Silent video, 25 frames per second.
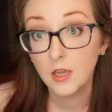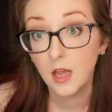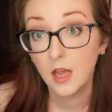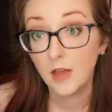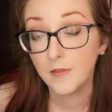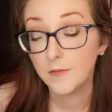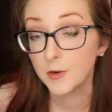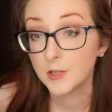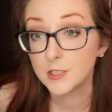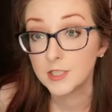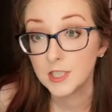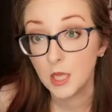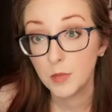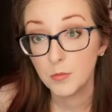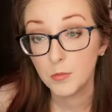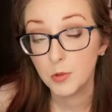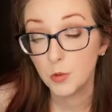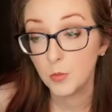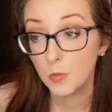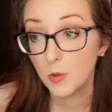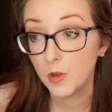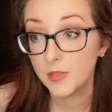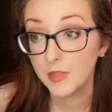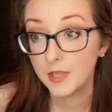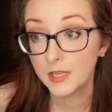For example,
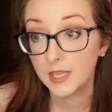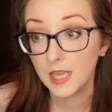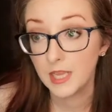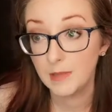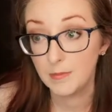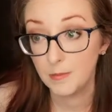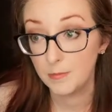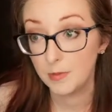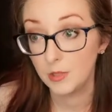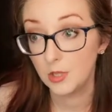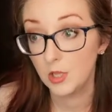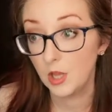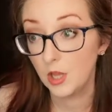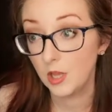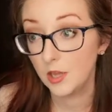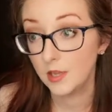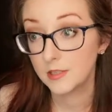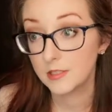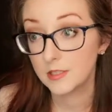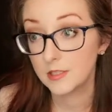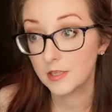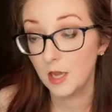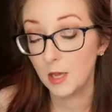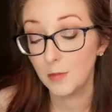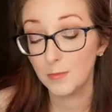one that came up a lot
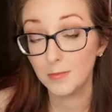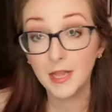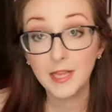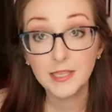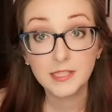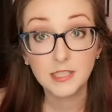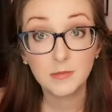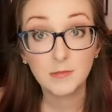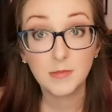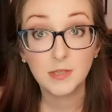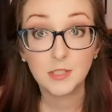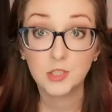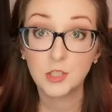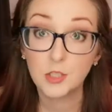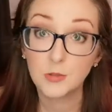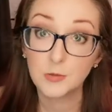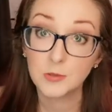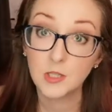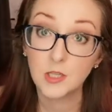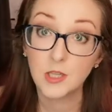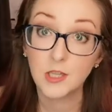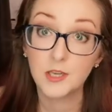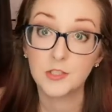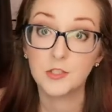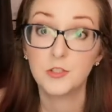last semester was a
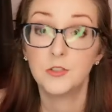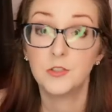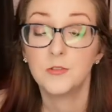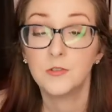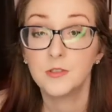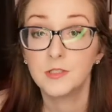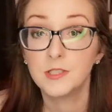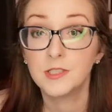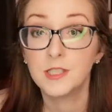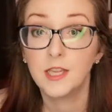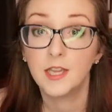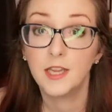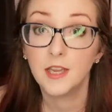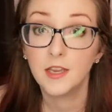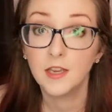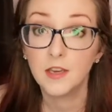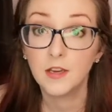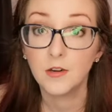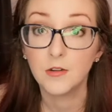lot of students saying,